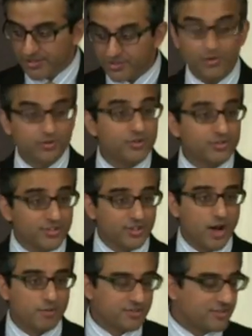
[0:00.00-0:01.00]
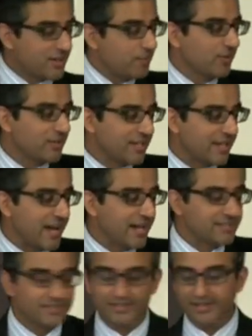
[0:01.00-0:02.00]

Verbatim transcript: So those are the commentaries I'm looking at.